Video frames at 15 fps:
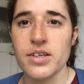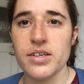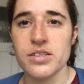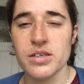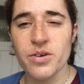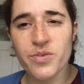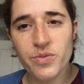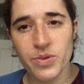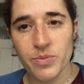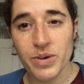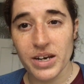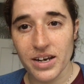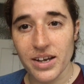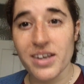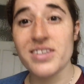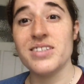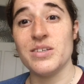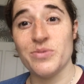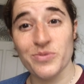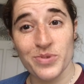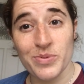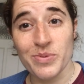and some of them I like,
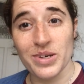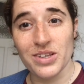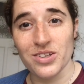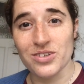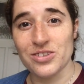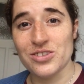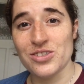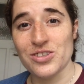some of them I don't.